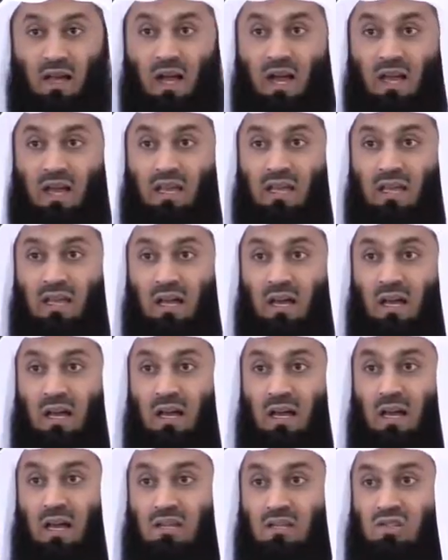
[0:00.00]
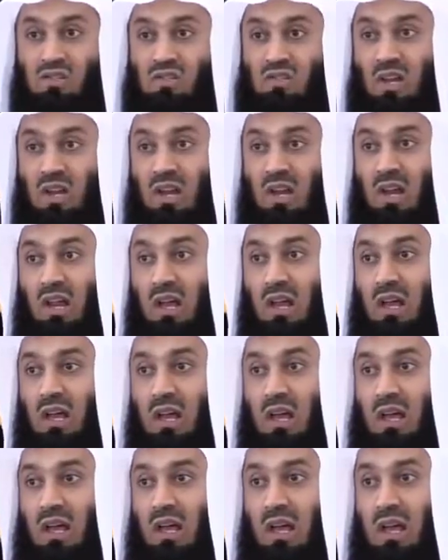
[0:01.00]
Hayya ala
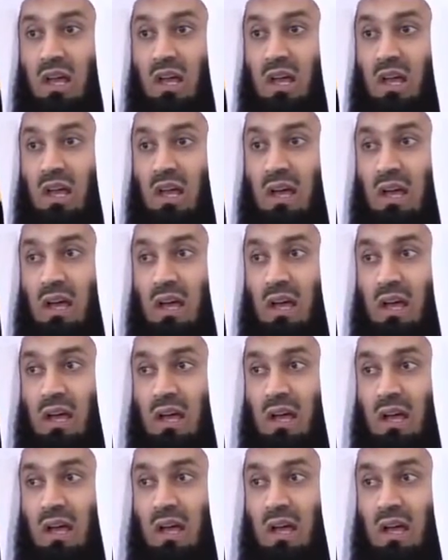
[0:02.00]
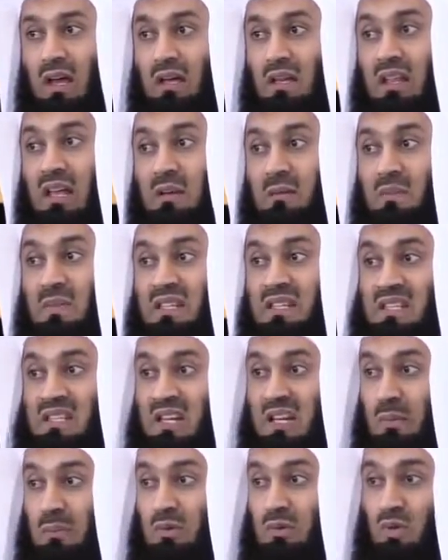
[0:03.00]
salah. That means
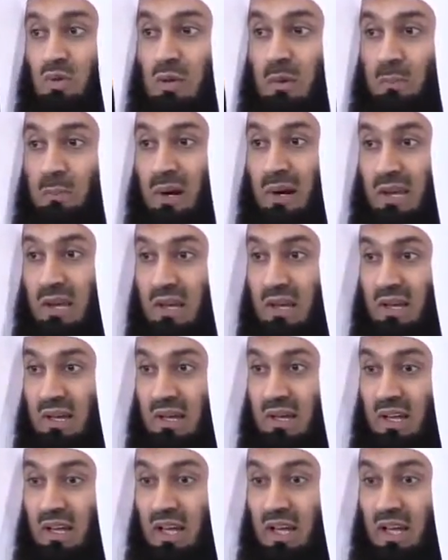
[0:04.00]
come to the prayer.